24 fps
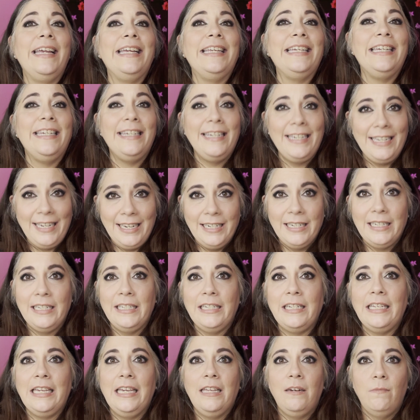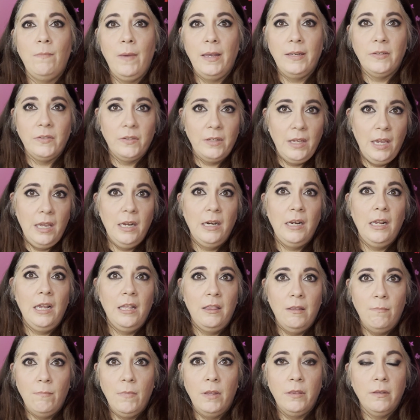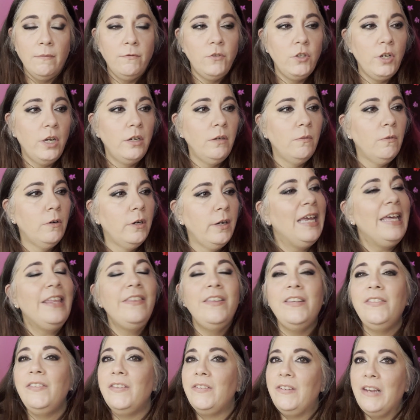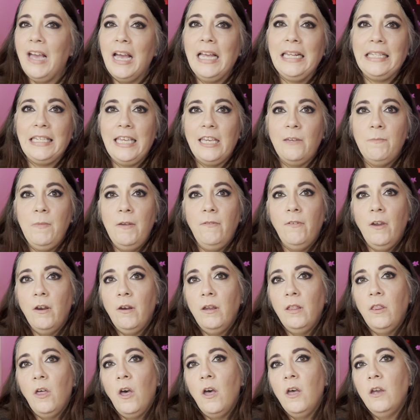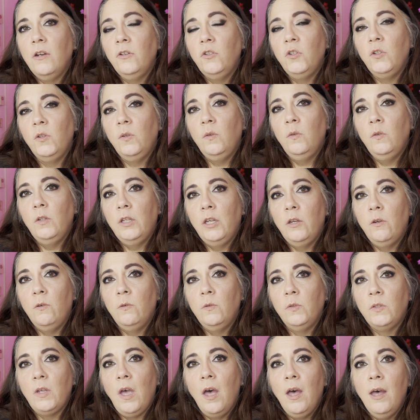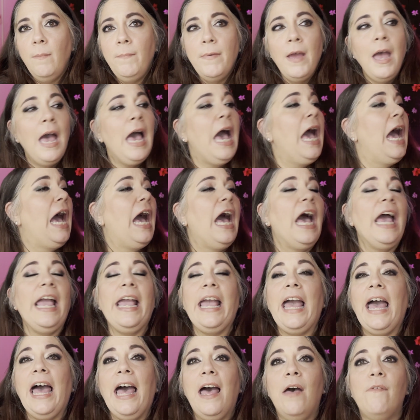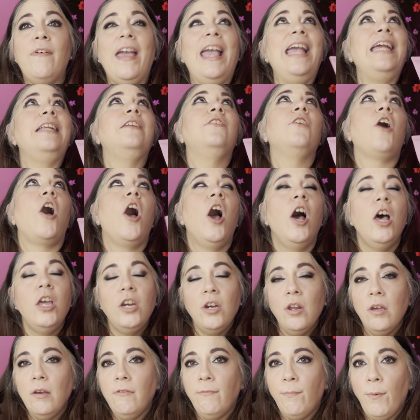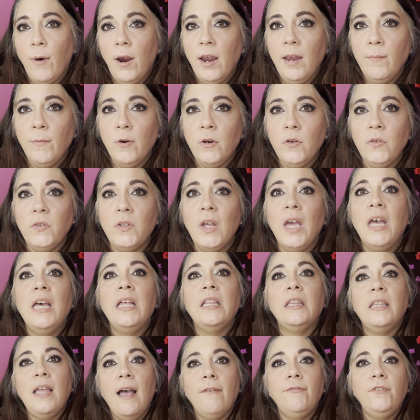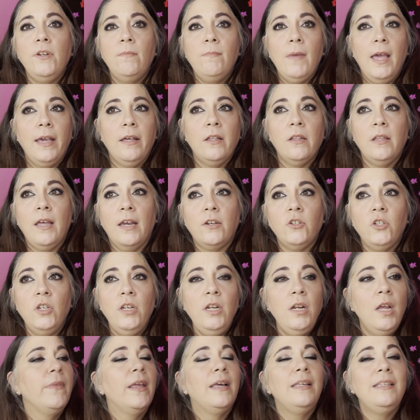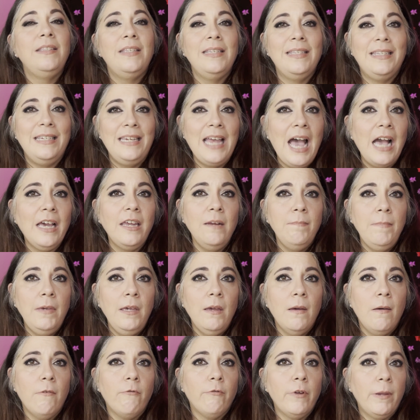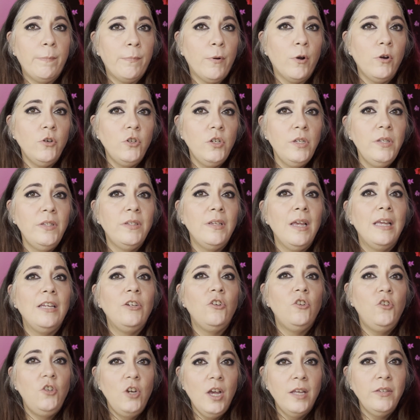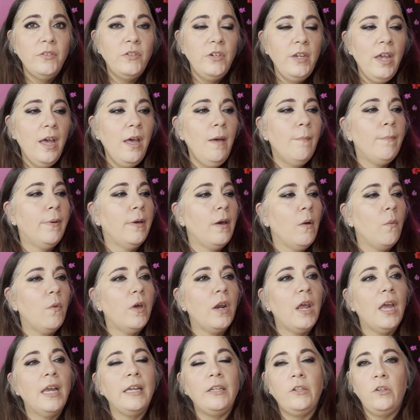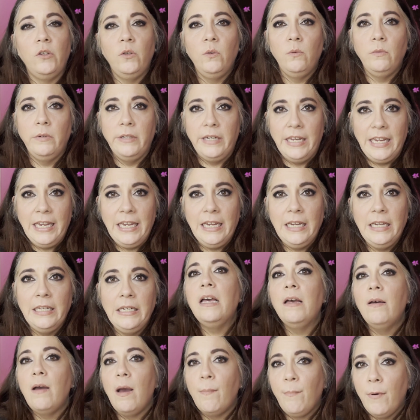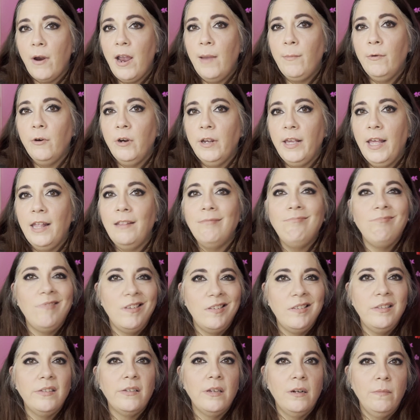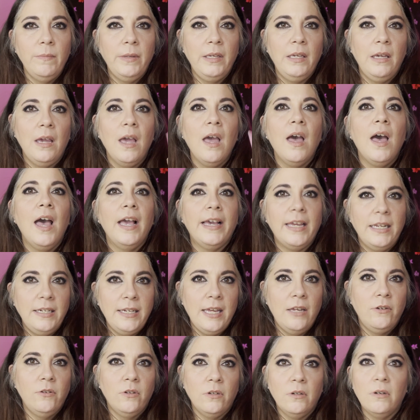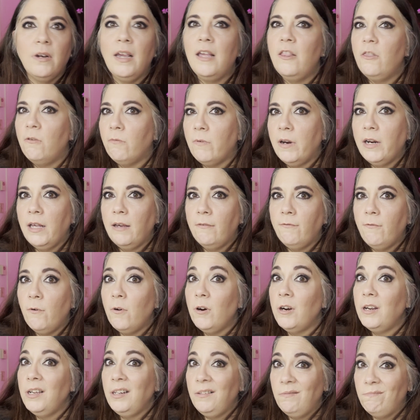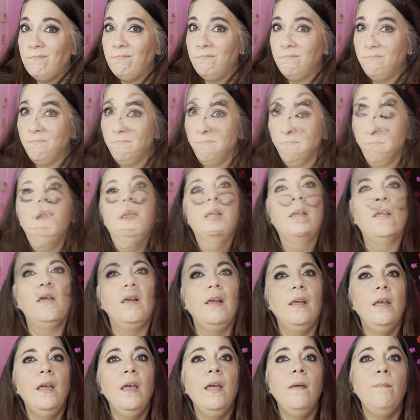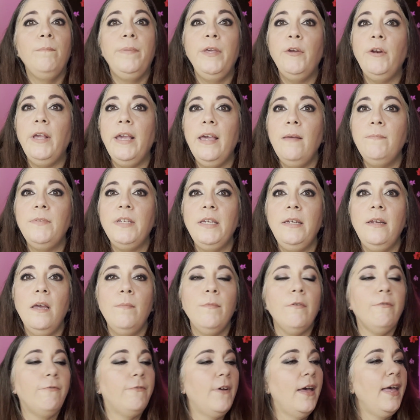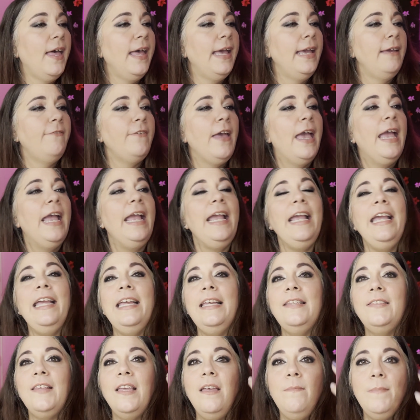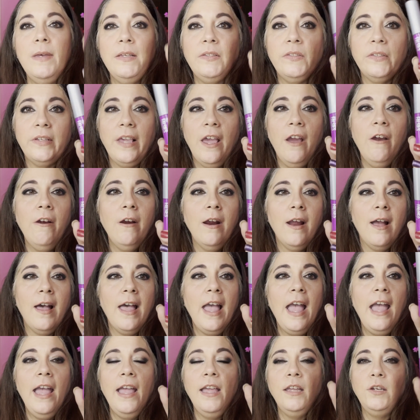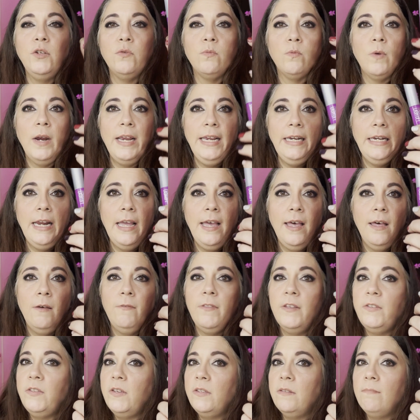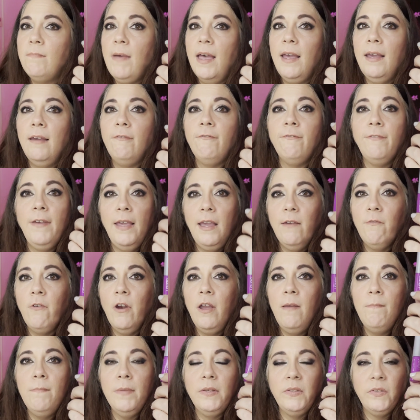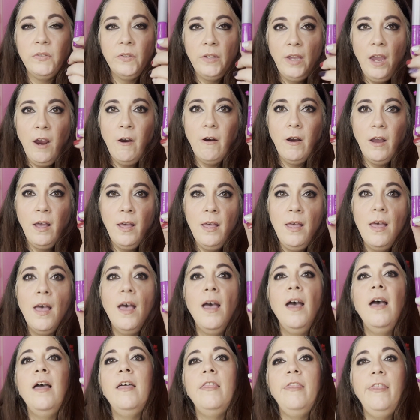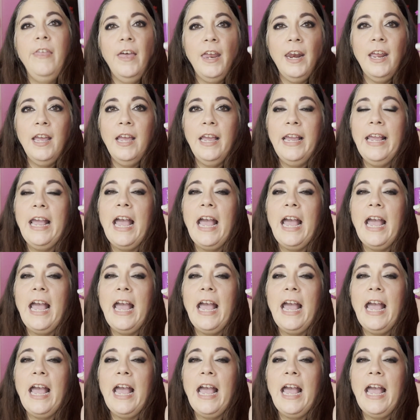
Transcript: needed in my skin in the month of January. This did not take me very long to use up. I have a ton of primers left in my collection. This is not going to be a repurchase just yet, but when I do need a primer again, this is going to be a contender in the running for it. Beauty empty number 5 is a mascara, and right now this is my favorite mascara that I